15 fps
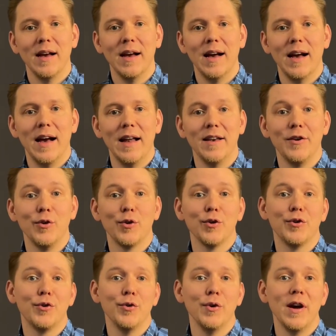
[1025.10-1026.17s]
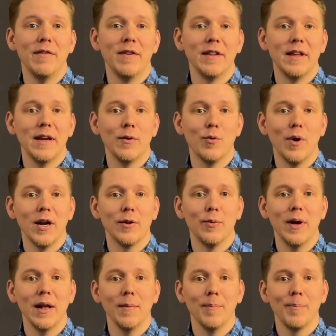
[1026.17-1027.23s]
and you could do everything quite
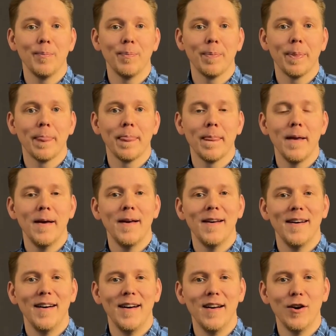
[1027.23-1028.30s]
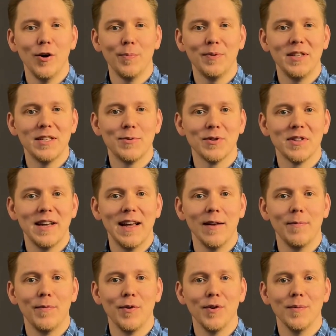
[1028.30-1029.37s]
well. I hope this was
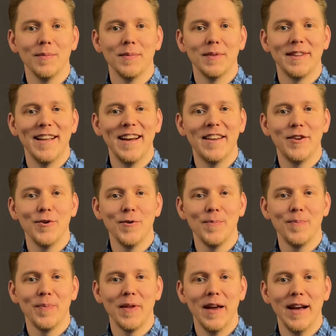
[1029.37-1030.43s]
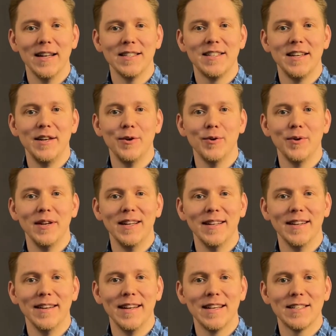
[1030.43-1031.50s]
helpful. Thank you and see you in the
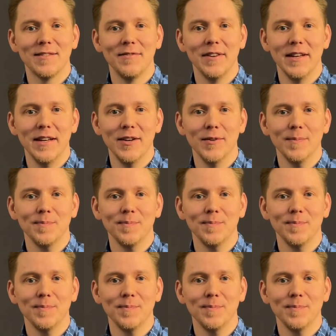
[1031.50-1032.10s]
next video.